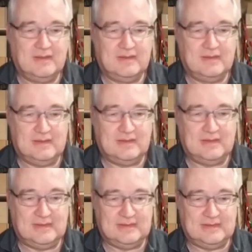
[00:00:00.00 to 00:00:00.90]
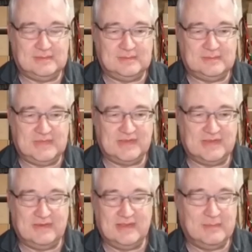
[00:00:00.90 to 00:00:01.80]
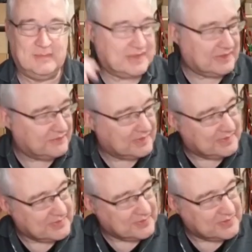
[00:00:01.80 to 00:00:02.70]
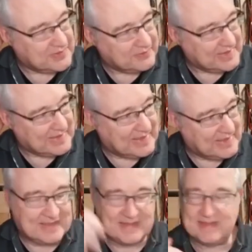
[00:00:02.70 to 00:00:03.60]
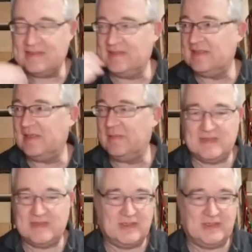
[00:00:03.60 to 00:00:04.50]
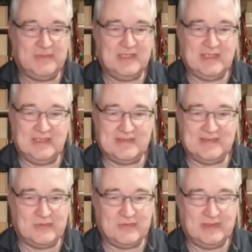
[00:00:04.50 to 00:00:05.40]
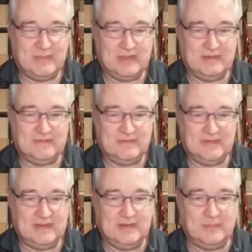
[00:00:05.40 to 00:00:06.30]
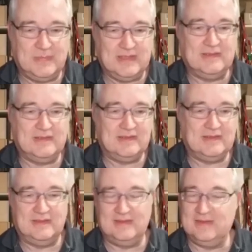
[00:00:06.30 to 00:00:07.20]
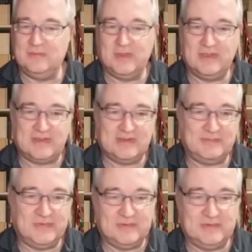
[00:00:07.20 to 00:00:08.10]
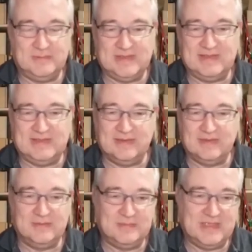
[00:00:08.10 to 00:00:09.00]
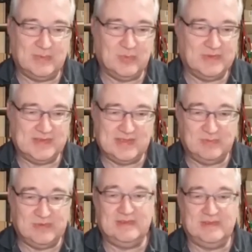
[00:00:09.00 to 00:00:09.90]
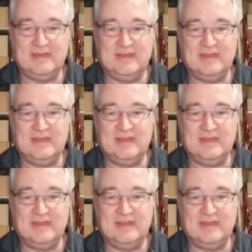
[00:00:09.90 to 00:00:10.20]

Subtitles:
because now the numbers are different. So the ls, I must have stopped the ls somewhere in the middle of it, but it worked before. But you know, demo is demo, and